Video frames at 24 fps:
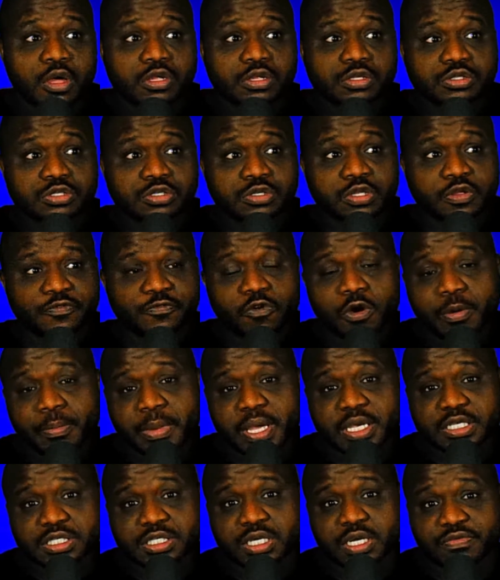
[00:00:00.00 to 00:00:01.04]
the
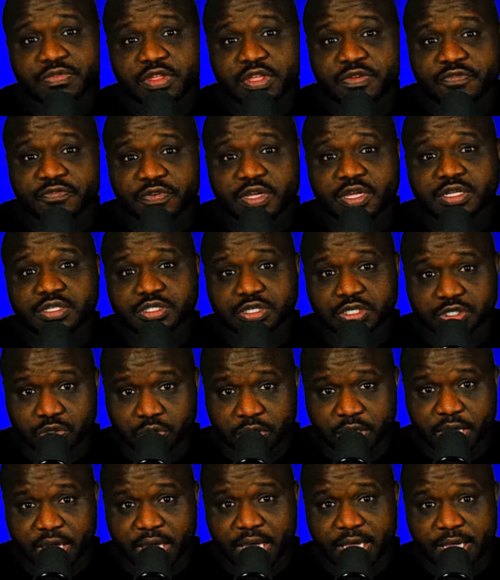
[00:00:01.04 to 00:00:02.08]
formation of the Avengers,
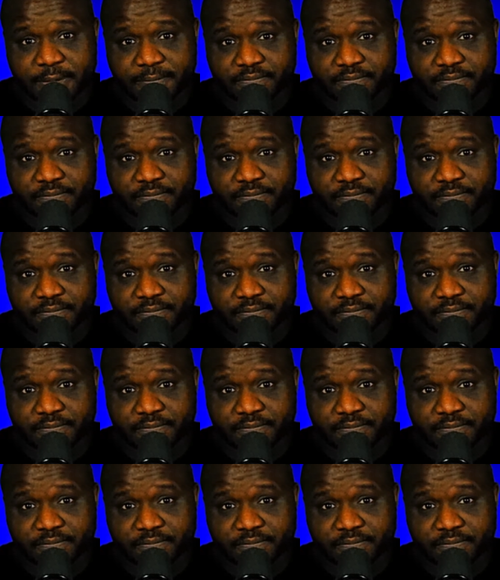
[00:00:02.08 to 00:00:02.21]
okay?